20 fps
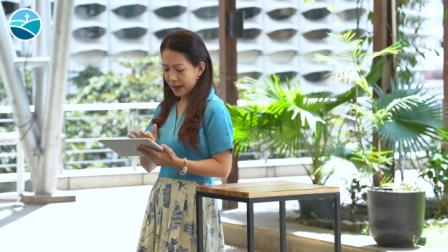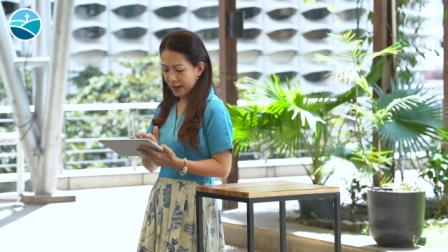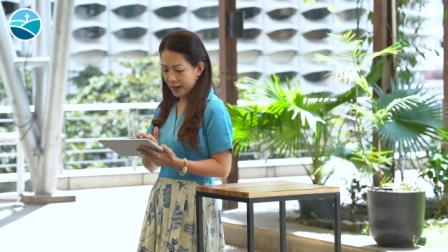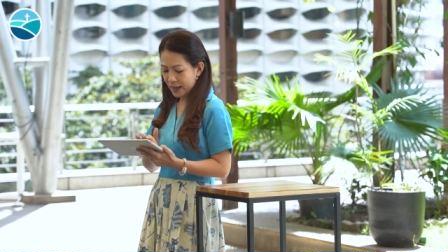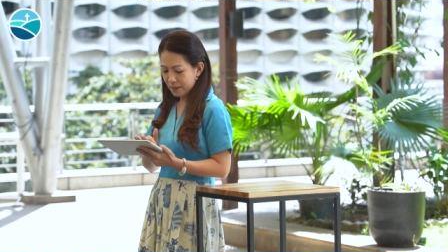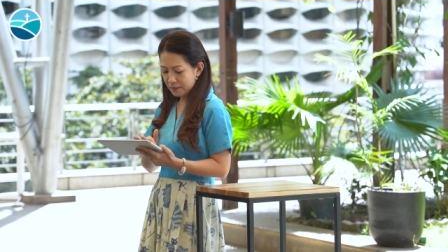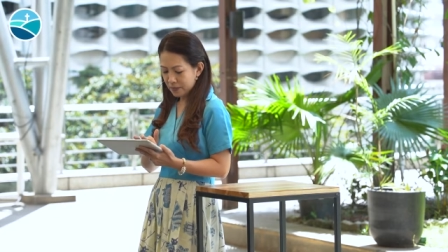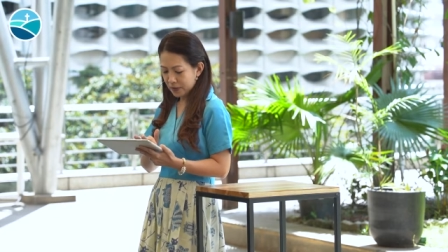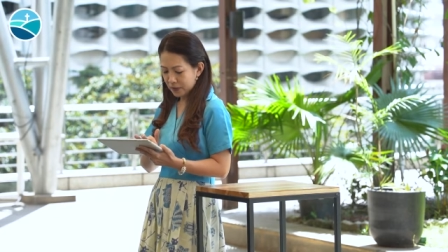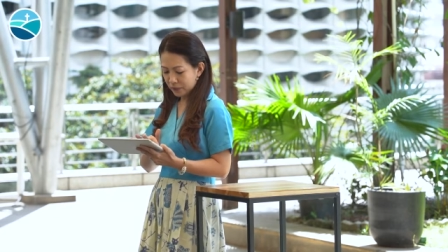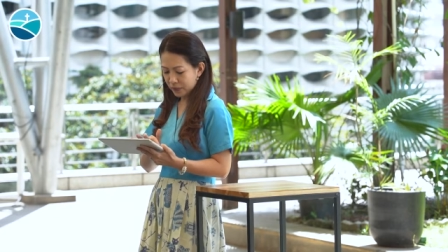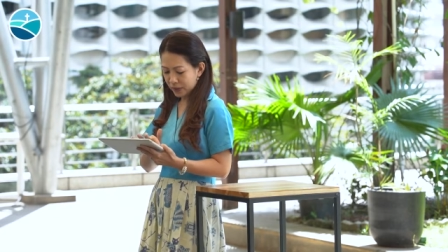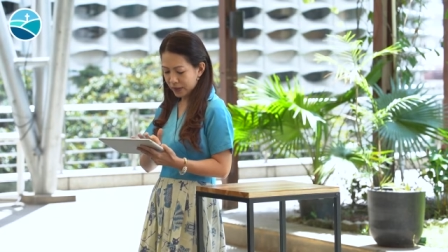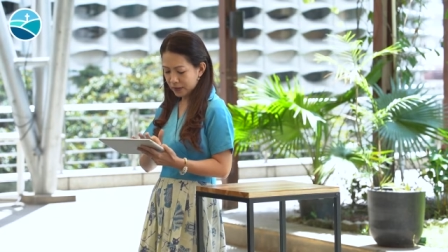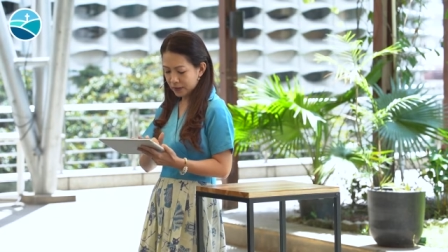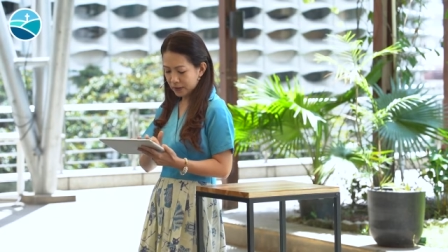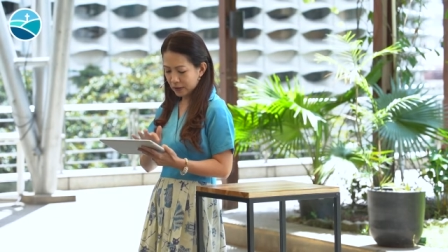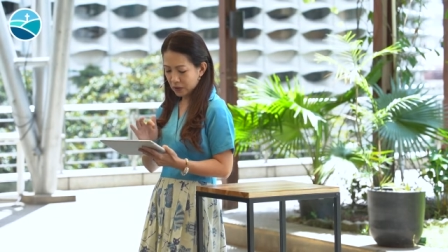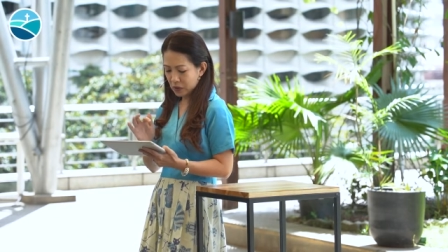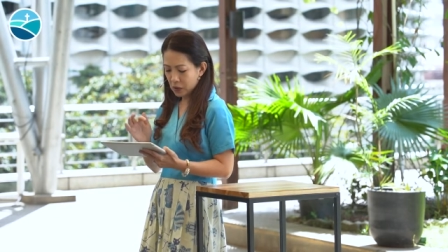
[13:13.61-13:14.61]
Let me
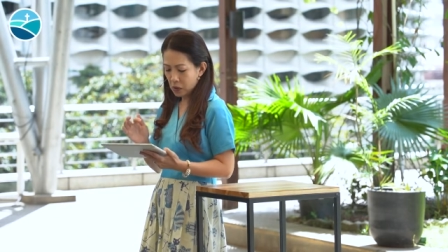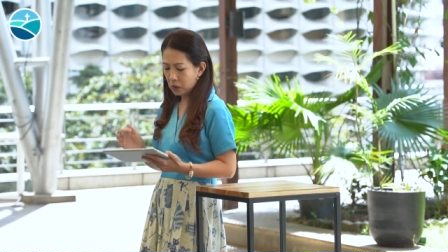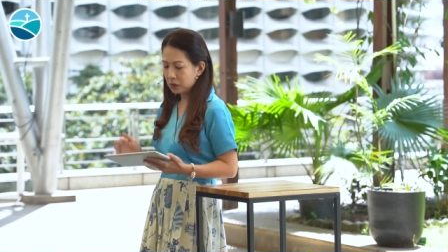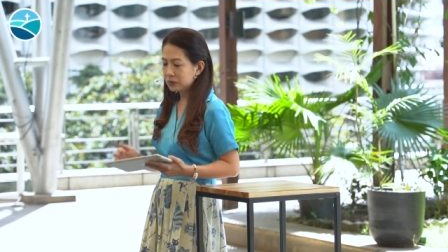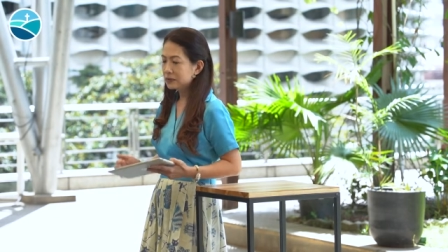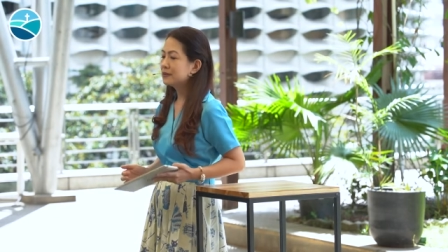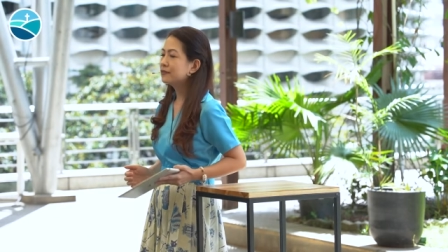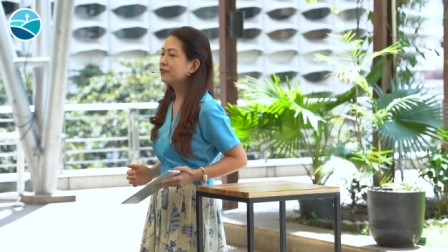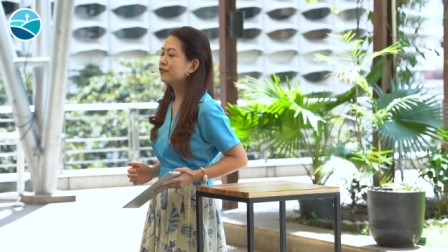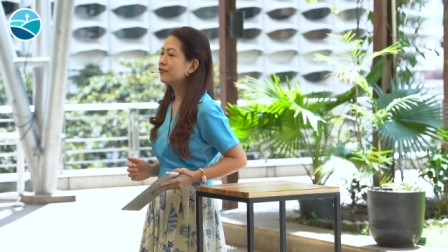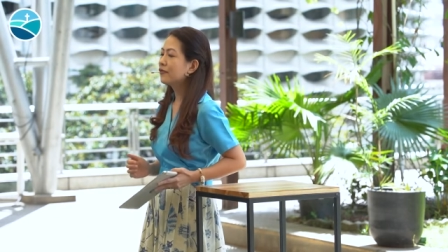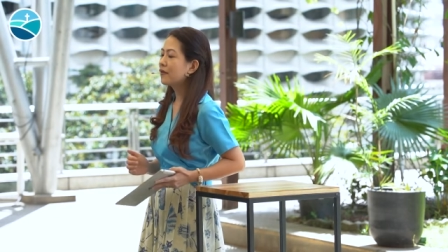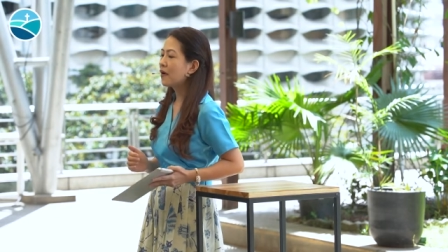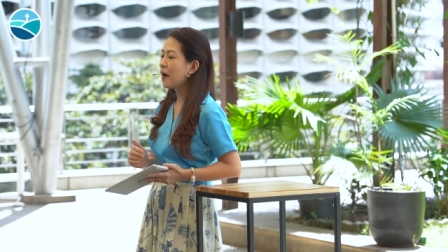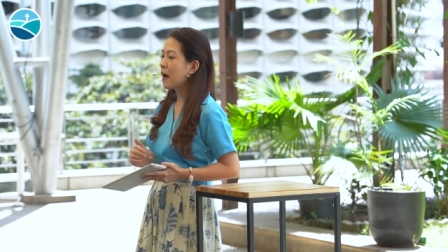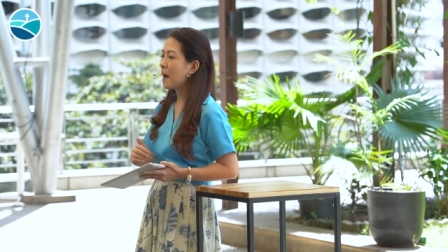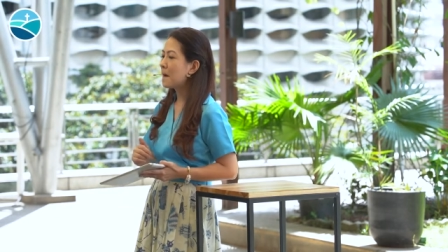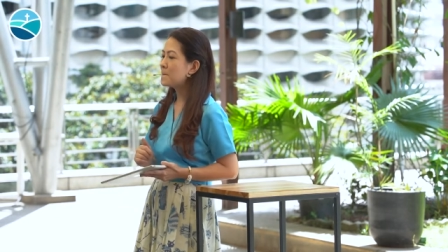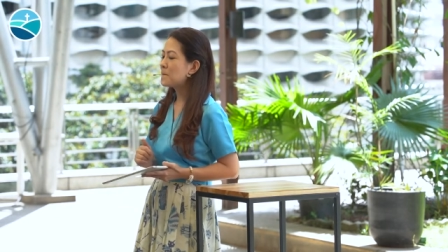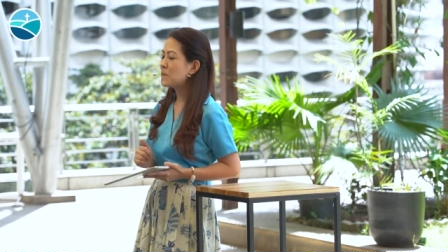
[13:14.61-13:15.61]
read the quote
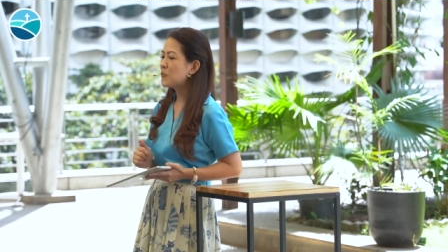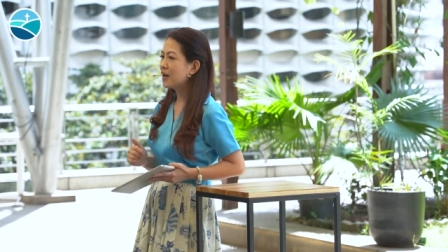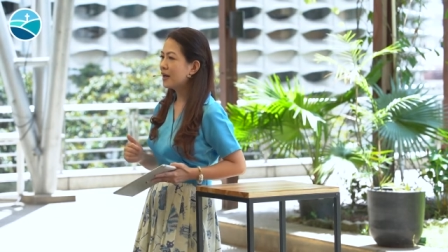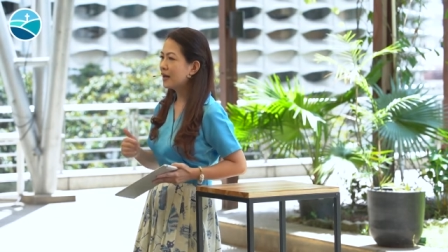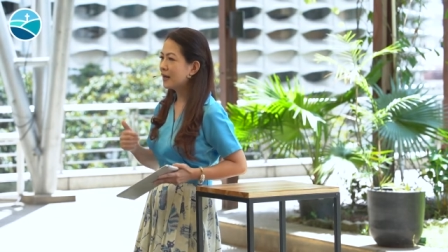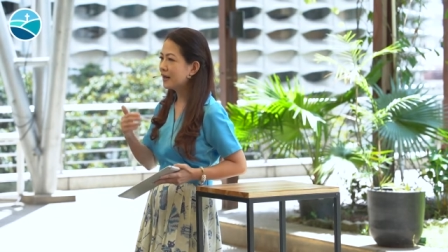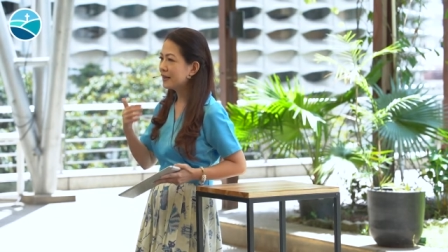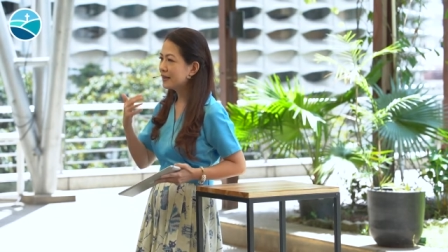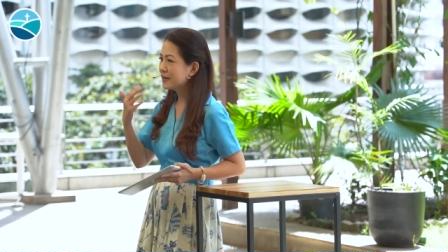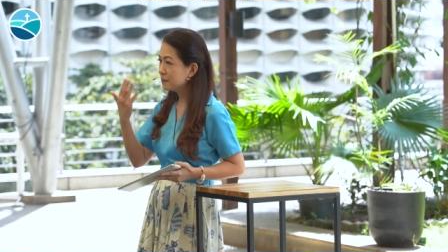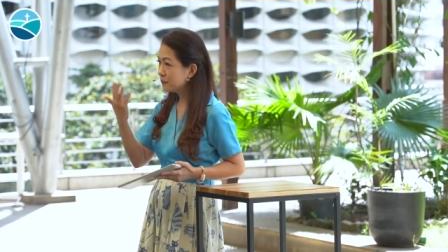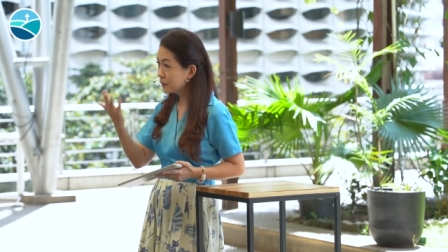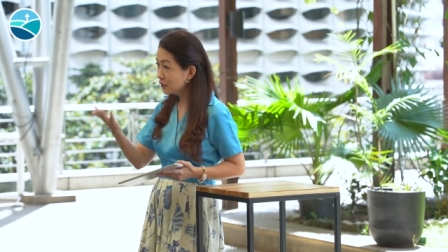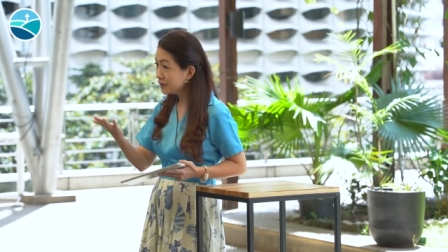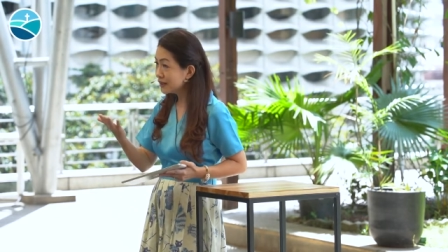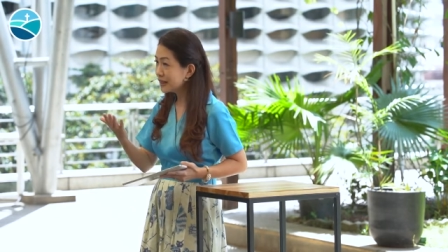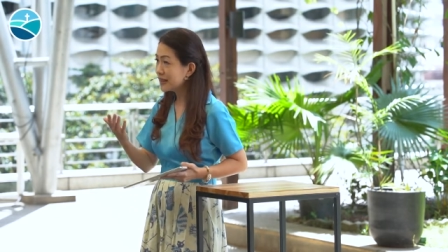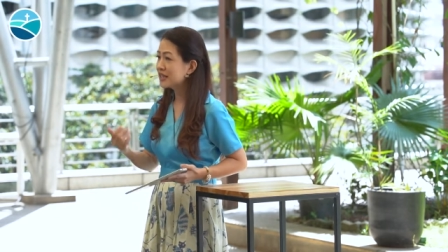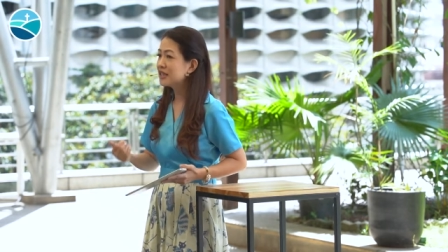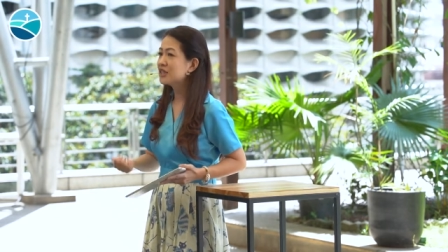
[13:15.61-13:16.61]
from uh, the
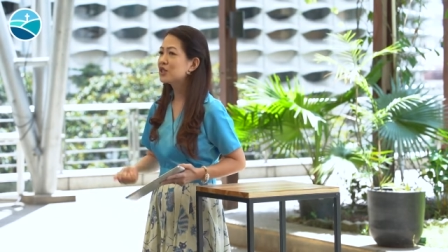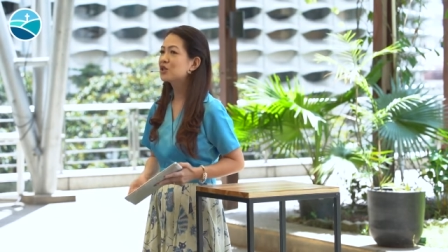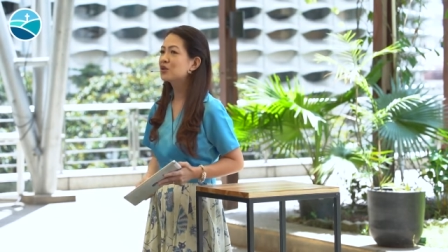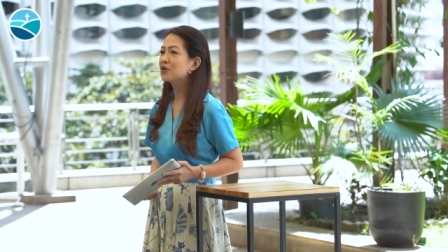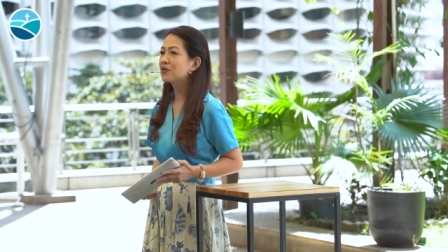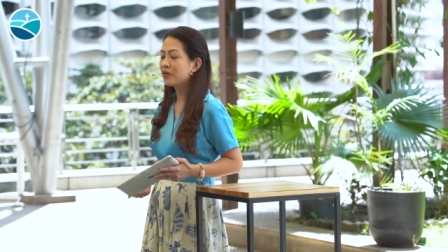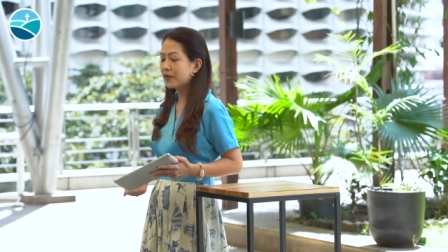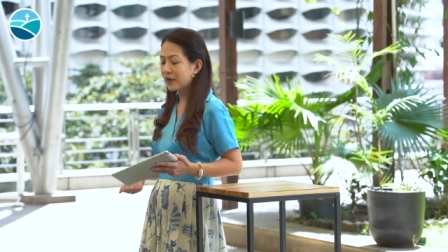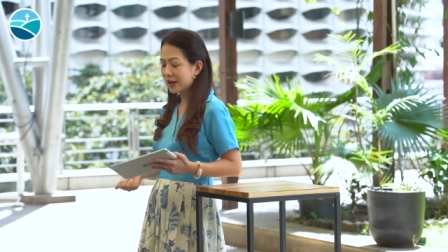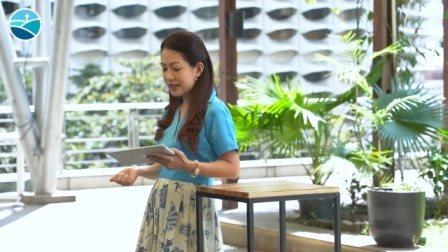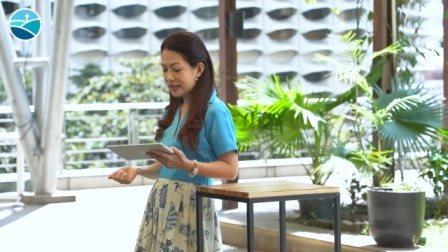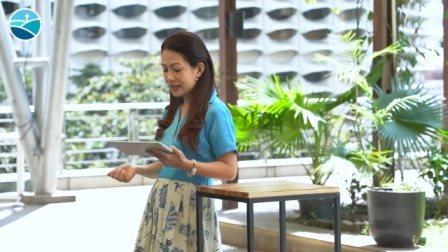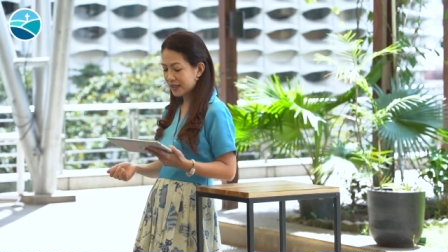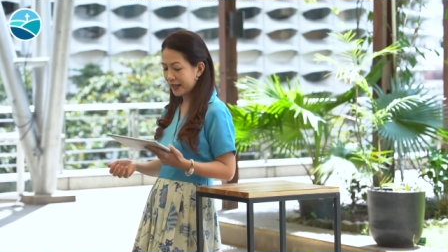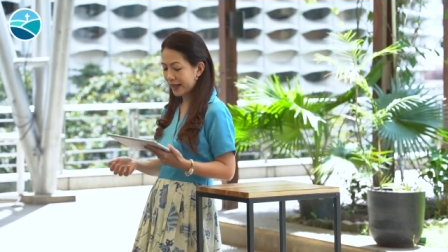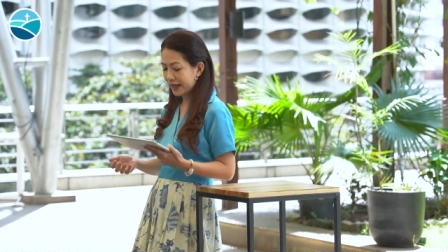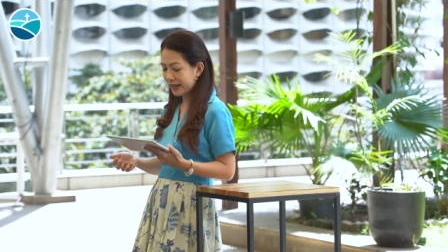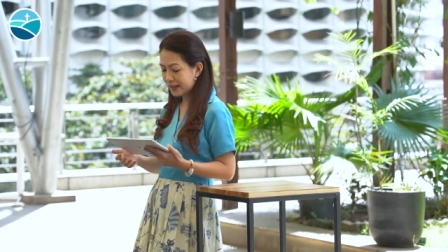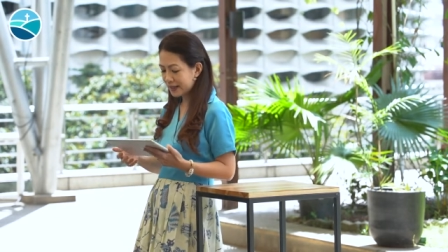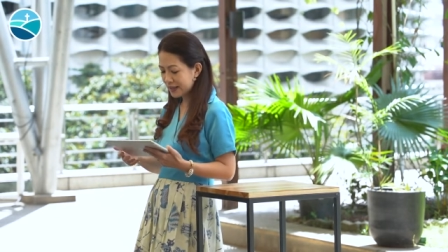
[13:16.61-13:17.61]
book Into
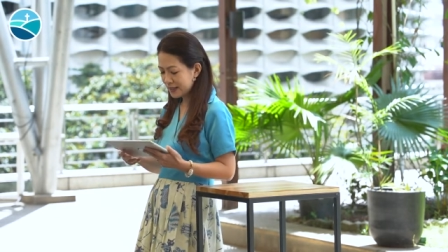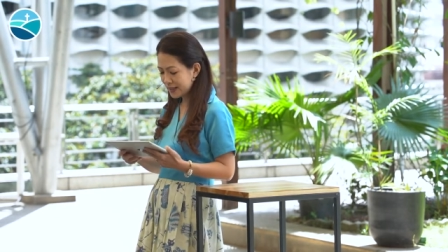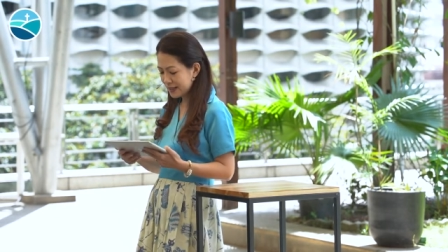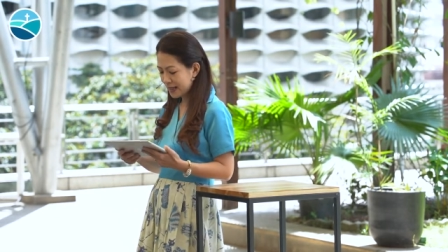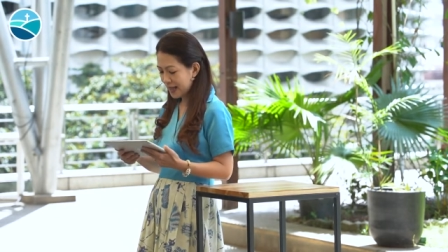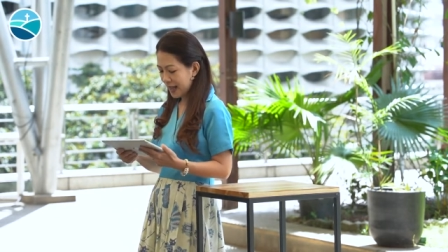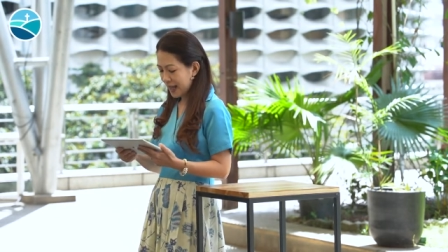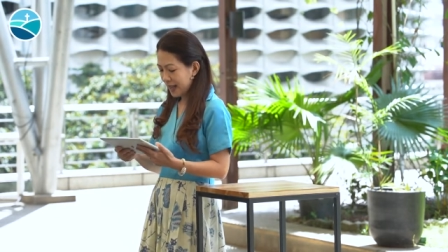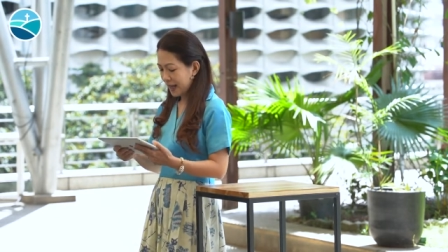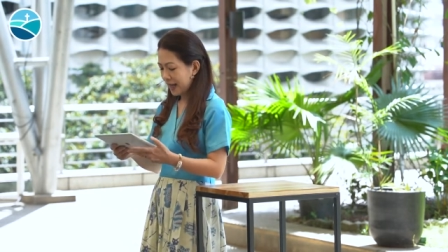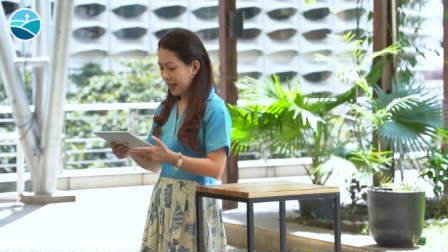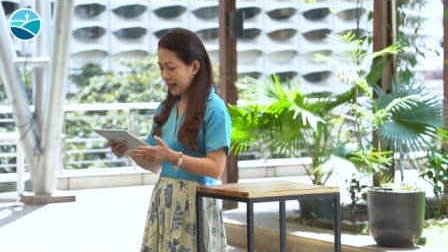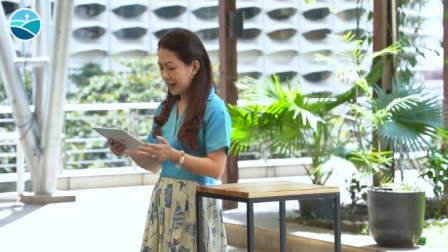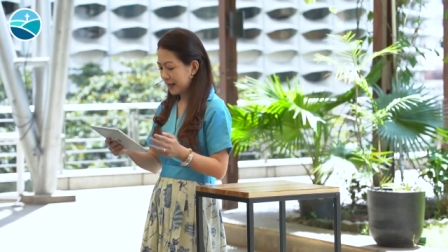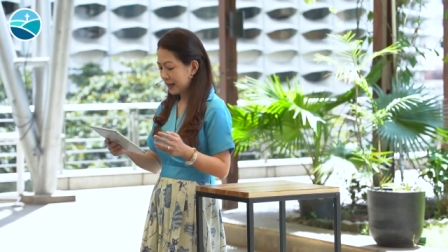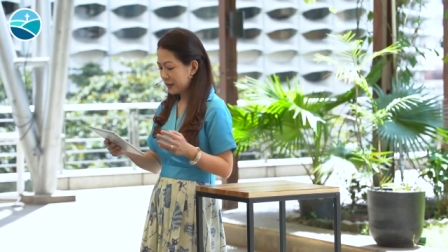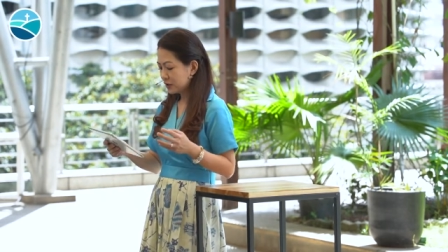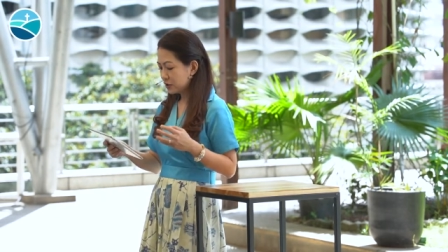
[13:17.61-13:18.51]
Christlikeness. And I